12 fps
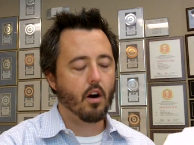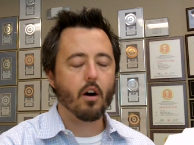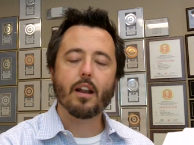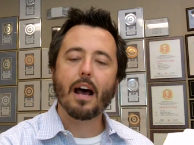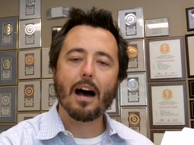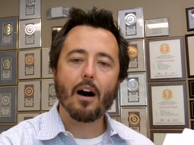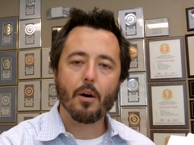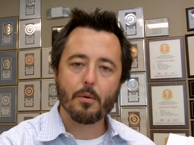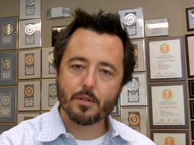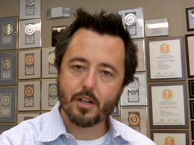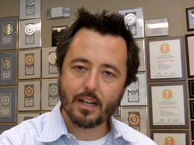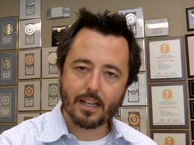on how I
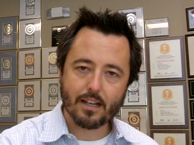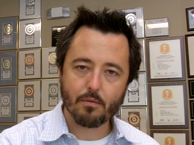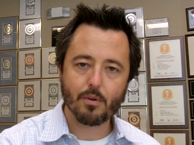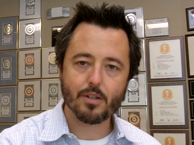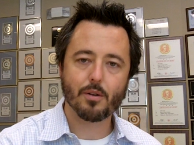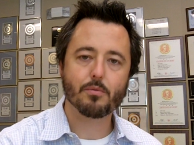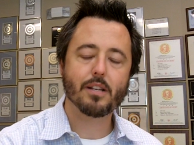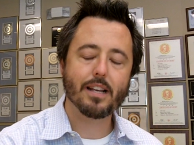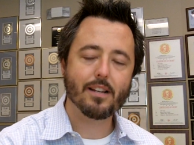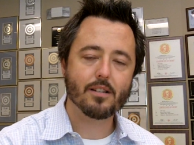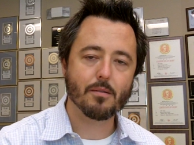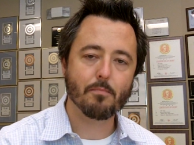was going to get Rizzo
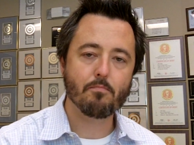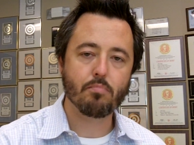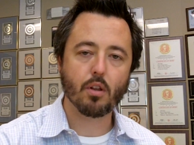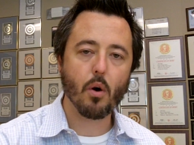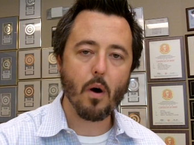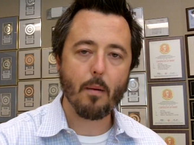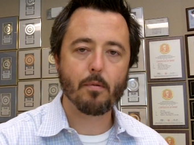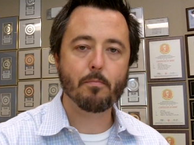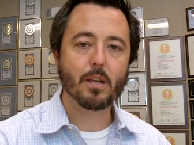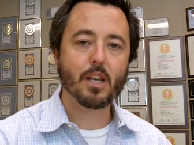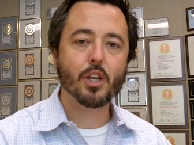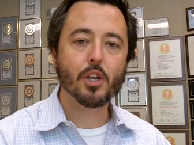Tees to blow up
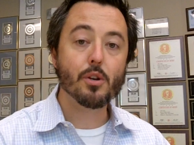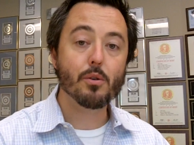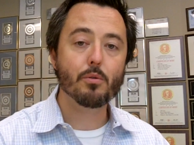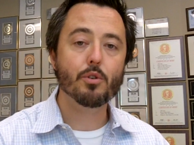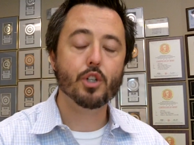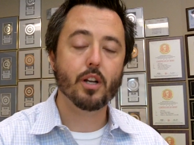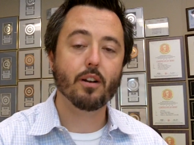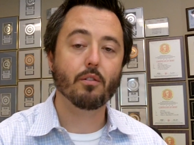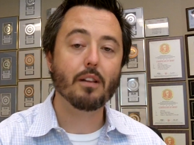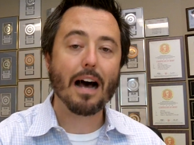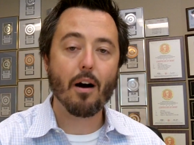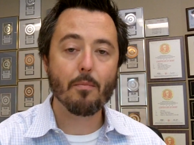and be huge and
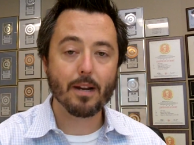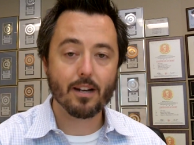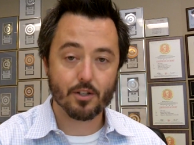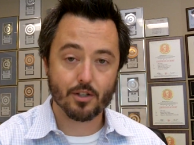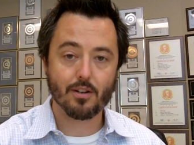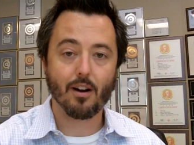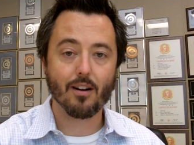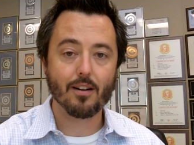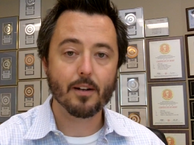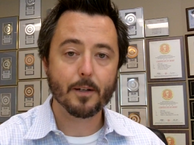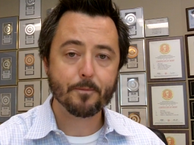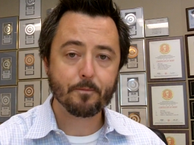allow me to
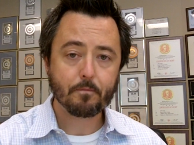start